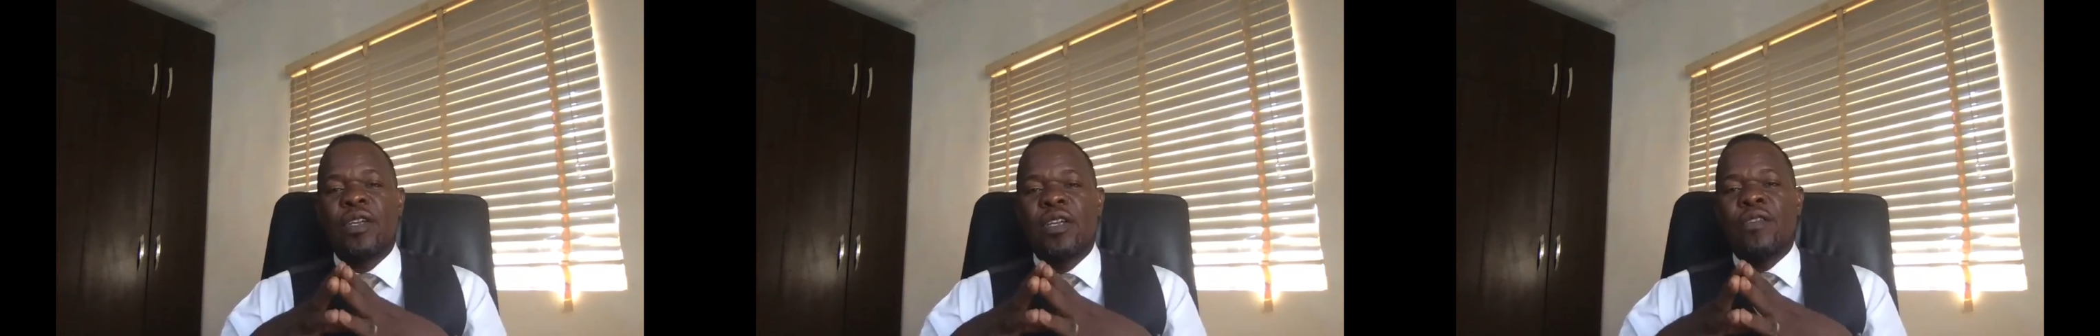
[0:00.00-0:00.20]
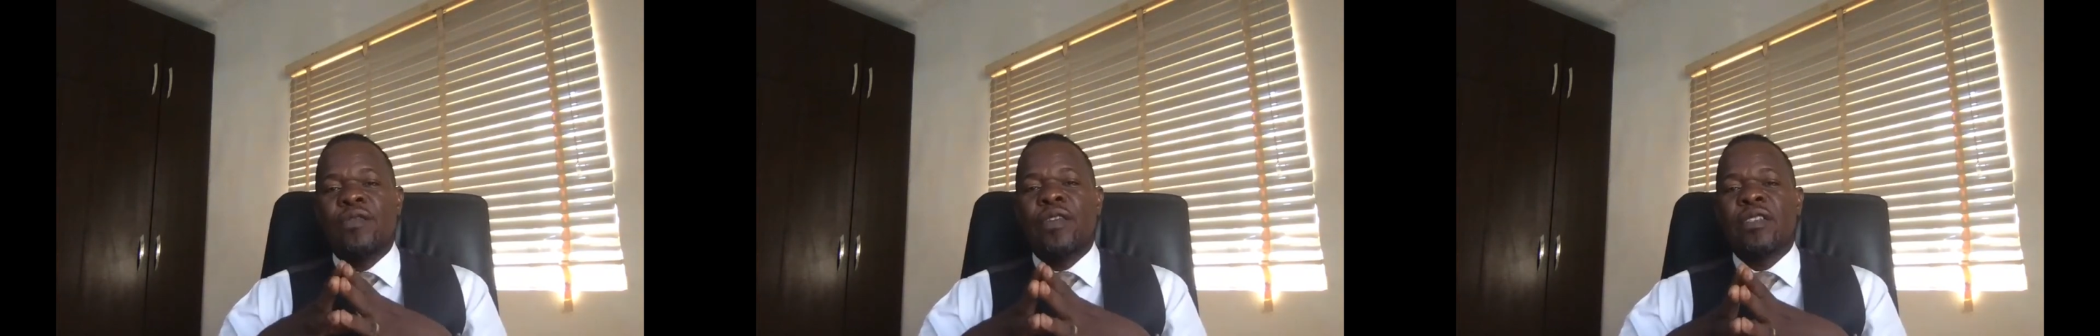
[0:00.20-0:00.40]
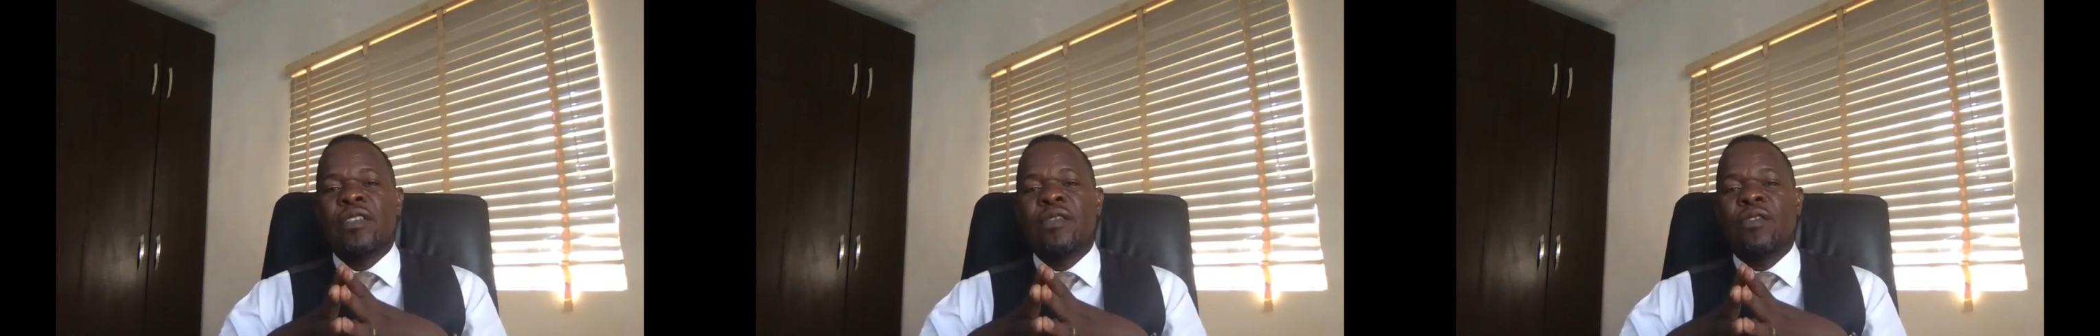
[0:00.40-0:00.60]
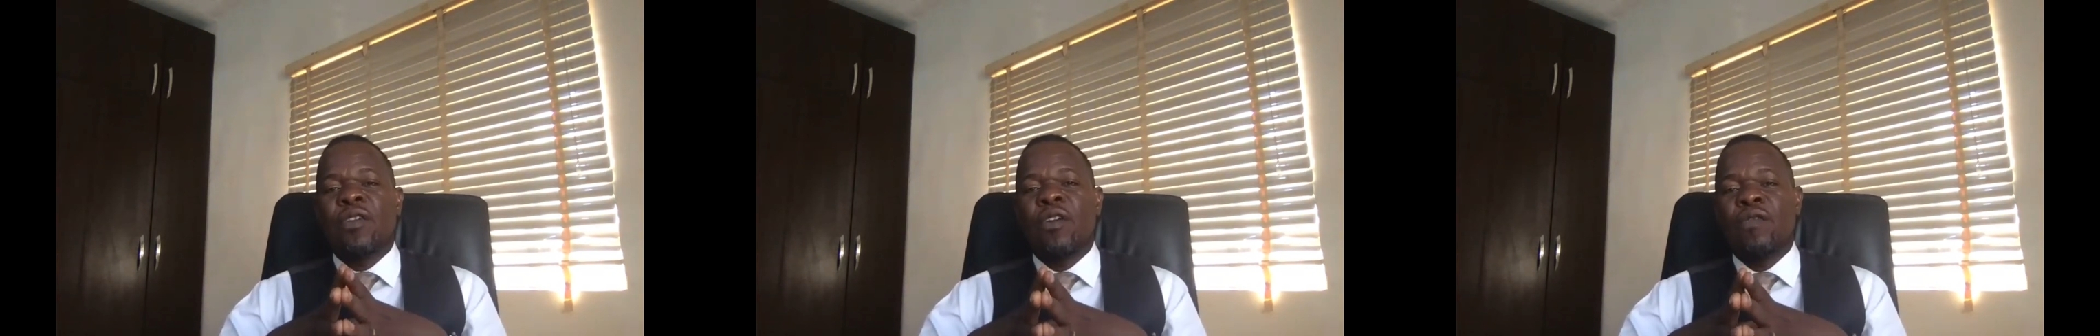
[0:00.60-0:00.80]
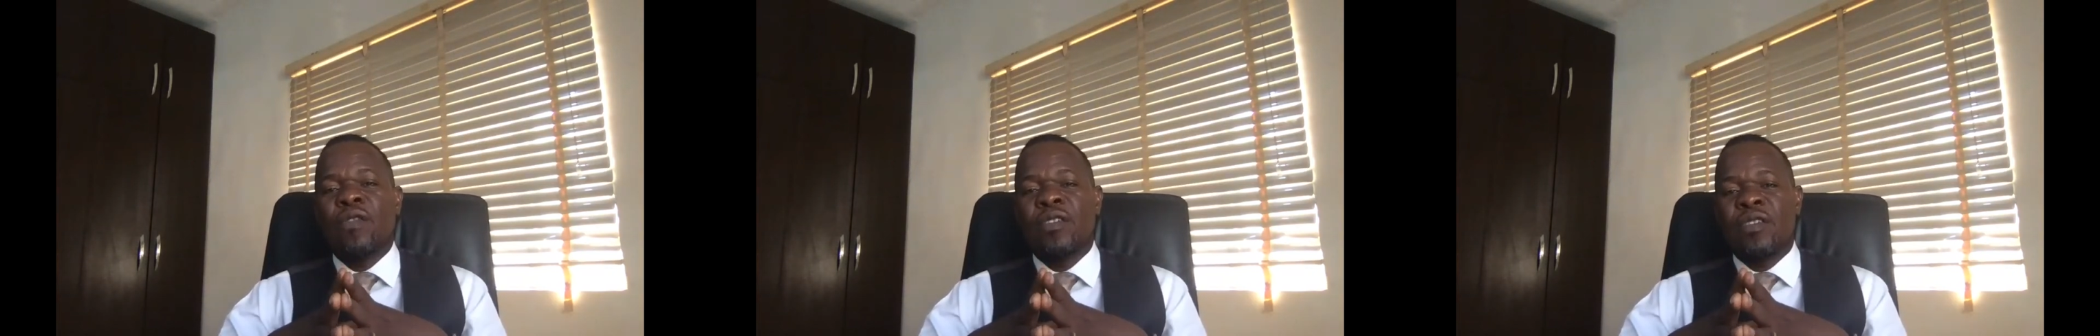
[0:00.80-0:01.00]
effective
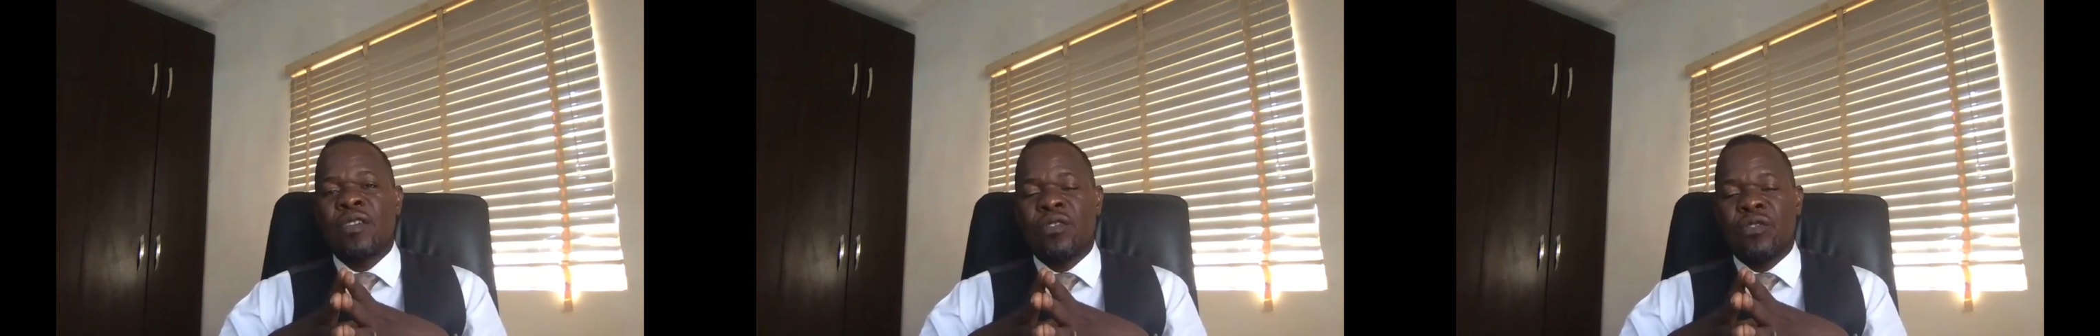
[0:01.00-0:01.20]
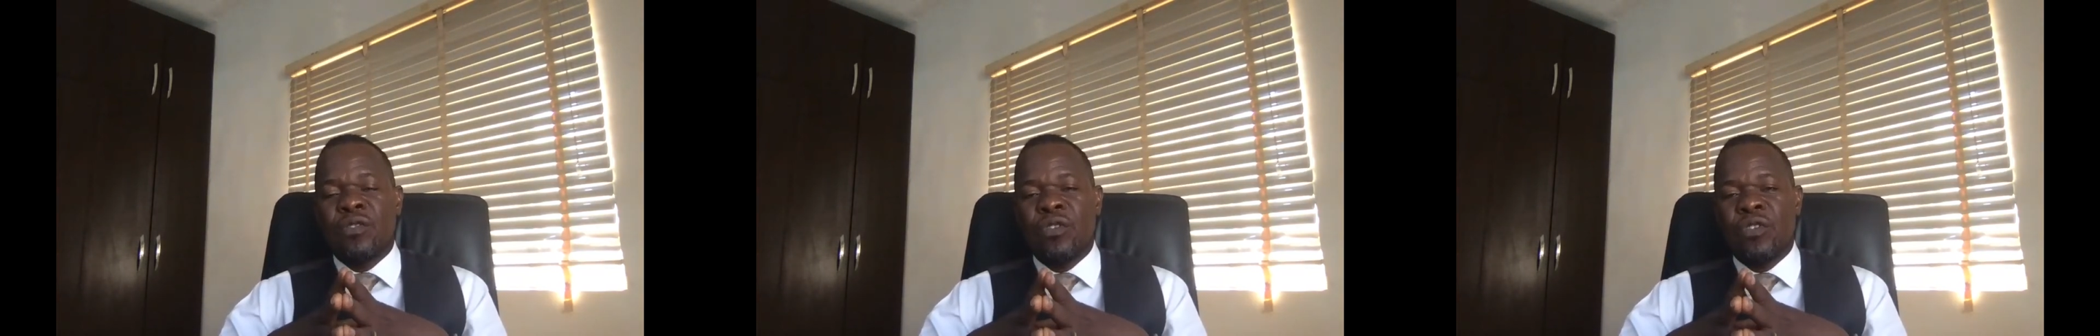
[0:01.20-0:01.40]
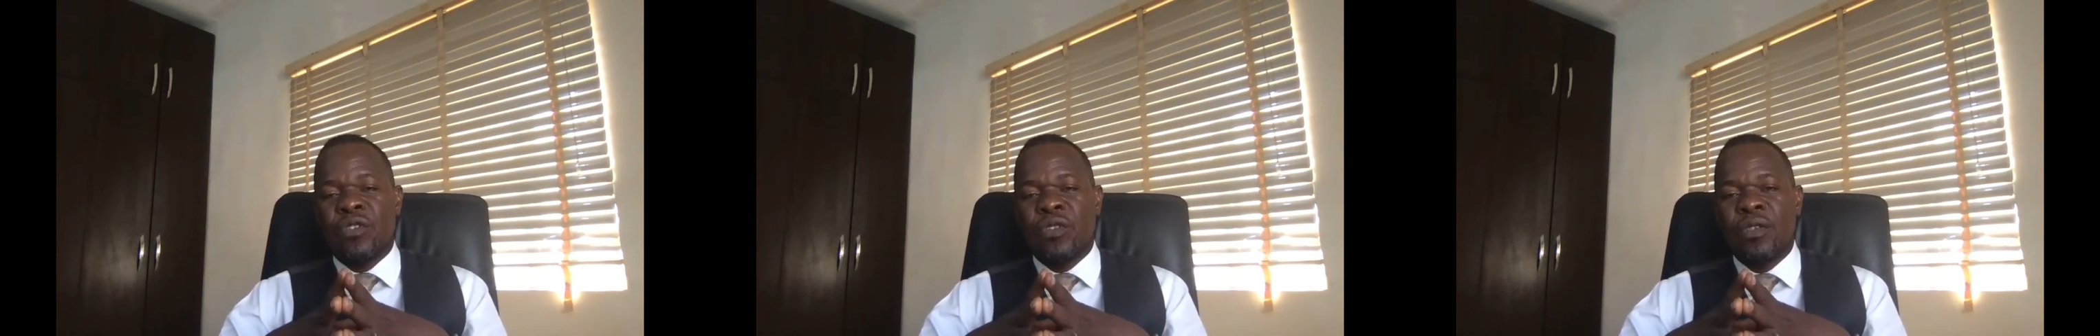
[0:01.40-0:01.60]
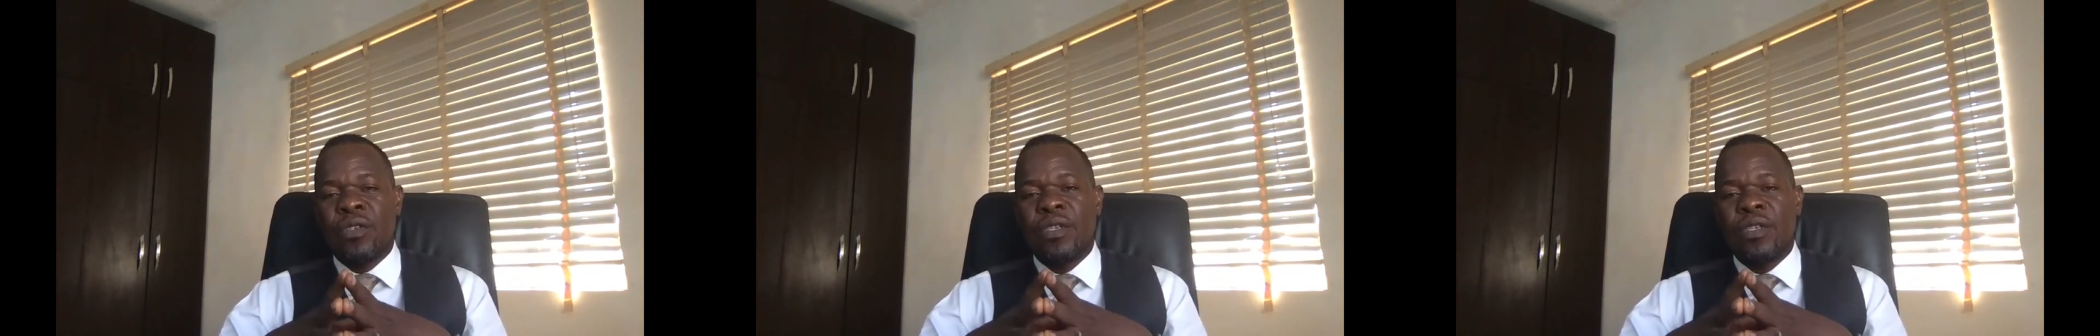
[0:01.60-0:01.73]
conflict resolution